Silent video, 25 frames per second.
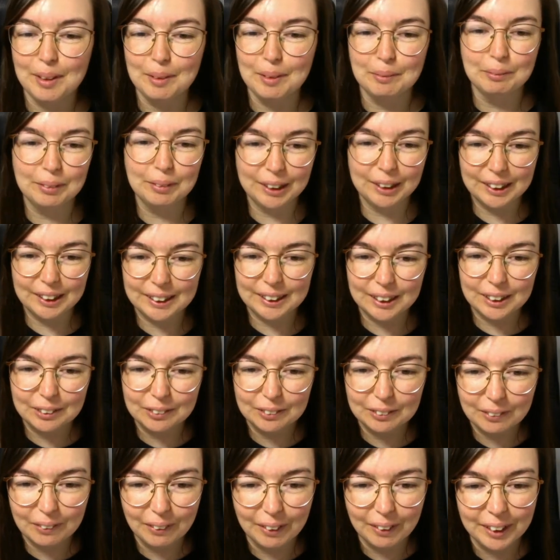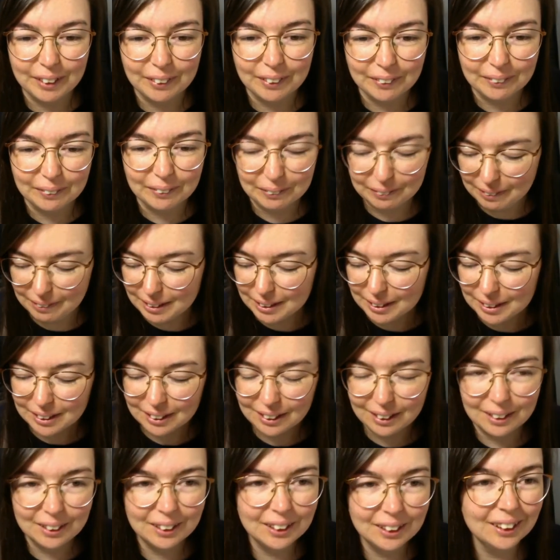Because I don't quite know.
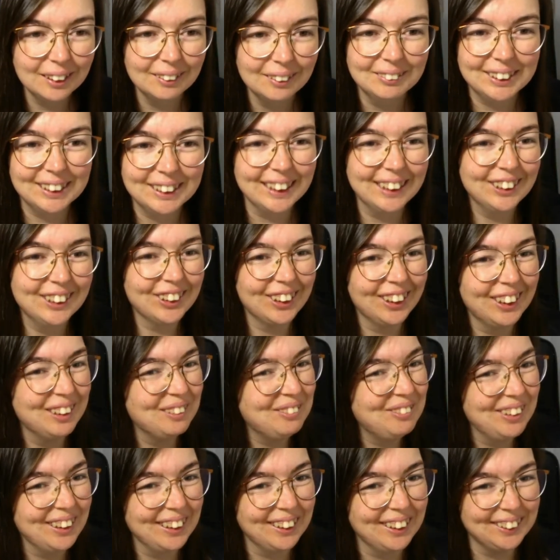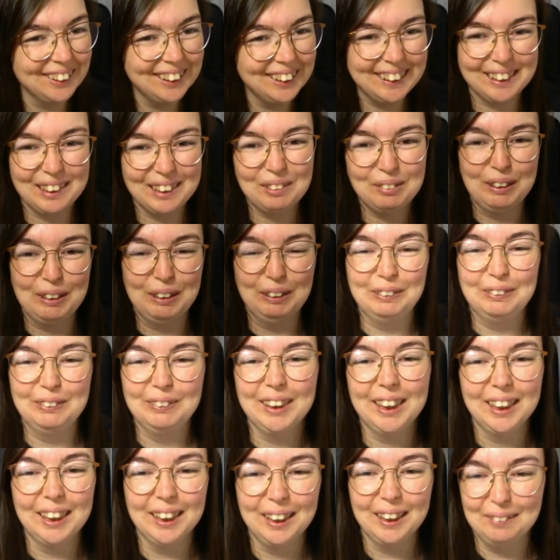I'm still trying to figure stuff out to
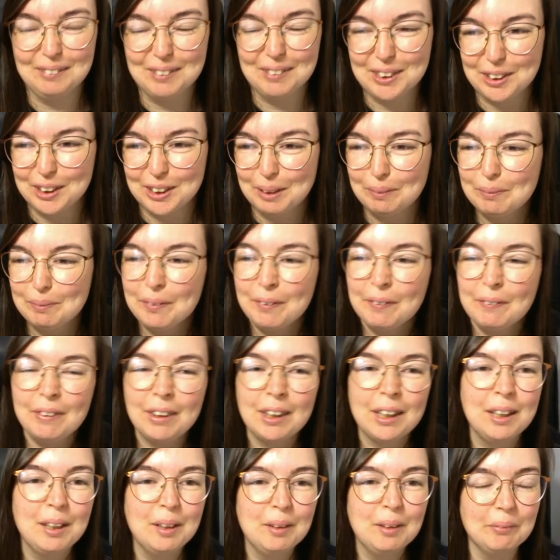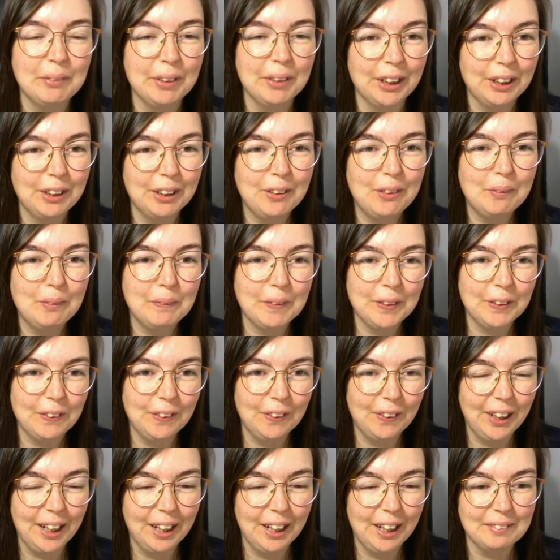the live stream. But I hope you're
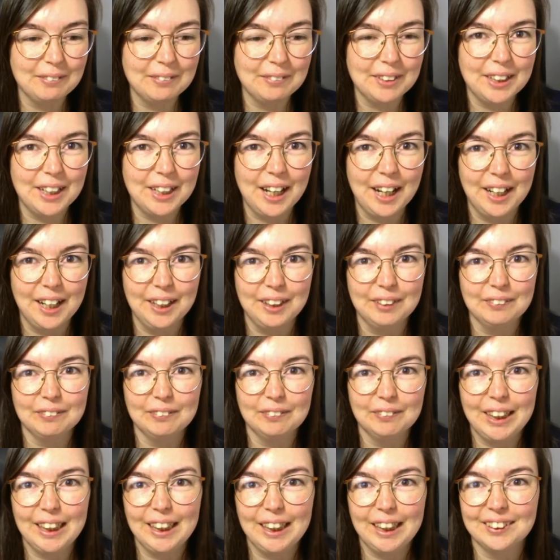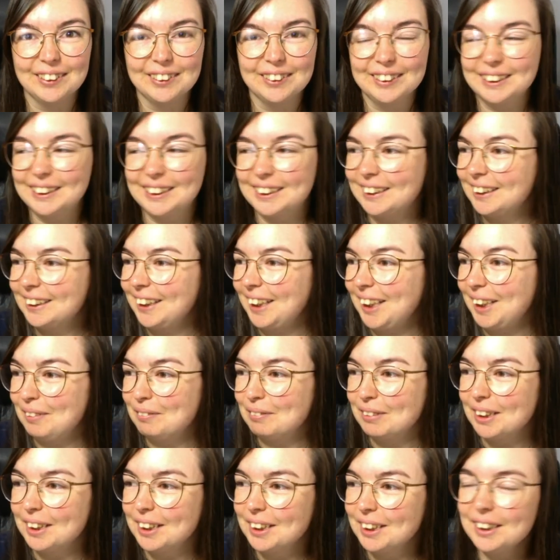all having a really good
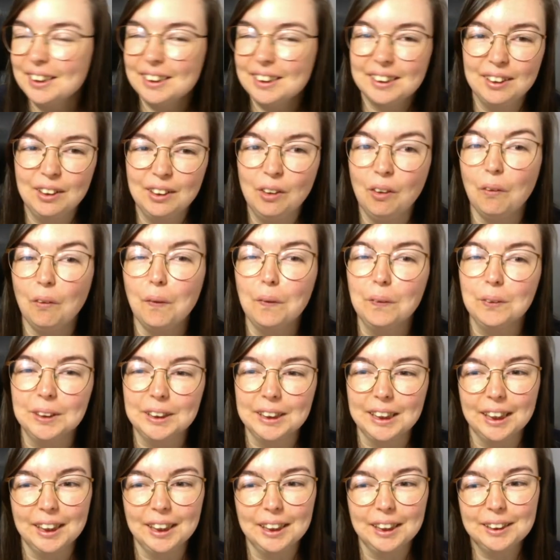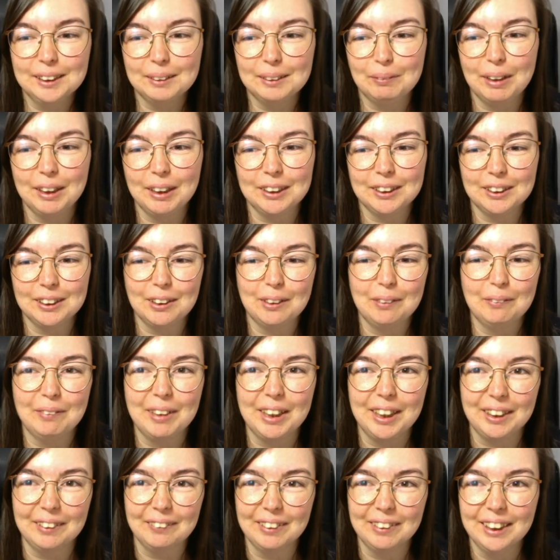evening or day, depending on where
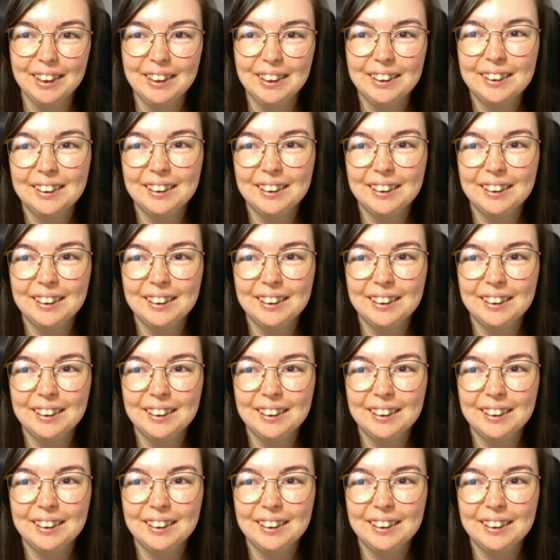you are.